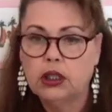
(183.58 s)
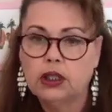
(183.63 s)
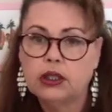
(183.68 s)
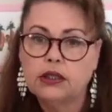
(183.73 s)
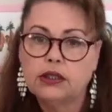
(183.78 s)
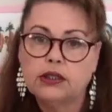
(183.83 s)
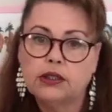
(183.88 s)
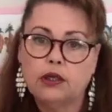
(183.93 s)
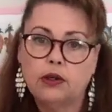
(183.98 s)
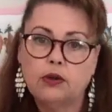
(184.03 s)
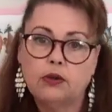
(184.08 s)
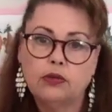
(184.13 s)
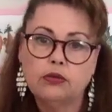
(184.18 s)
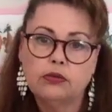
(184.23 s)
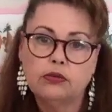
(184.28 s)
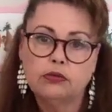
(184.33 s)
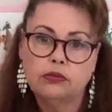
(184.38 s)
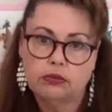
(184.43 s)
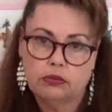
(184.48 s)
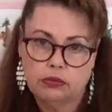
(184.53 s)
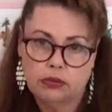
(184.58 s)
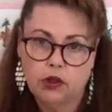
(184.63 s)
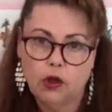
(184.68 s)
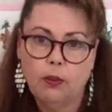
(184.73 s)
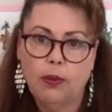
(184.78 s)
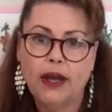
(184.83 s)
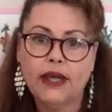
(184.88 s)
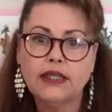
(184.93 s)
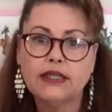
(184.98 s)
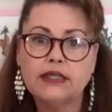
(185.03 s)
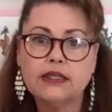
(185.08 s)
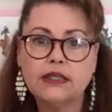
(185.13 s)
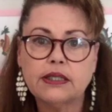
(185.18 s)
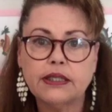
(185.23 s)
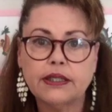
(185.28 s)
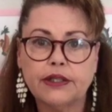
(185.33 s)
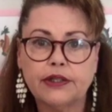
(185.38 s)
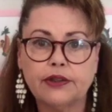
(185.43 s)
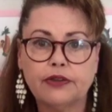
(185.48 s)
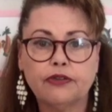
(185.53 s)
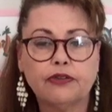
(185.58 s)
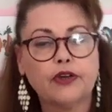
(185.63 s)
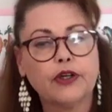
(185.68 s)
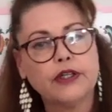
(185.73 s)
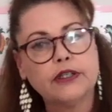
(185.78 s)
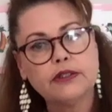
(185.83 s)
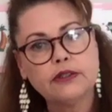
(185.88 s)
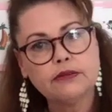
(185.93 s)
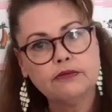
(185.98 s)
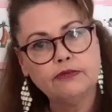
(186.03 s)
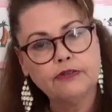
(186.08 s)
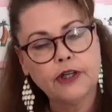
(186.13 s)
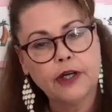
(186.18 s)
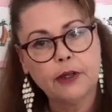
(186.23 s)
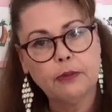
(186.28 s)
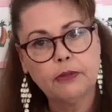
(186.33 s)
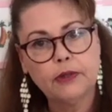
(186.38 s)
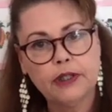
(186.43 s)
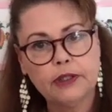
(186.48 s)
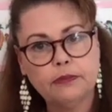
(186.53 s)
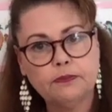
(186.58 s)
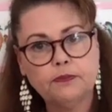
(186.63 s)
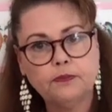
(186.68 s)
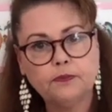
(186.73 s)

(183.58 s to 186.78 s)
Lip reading: So go back to seeing your friends and family.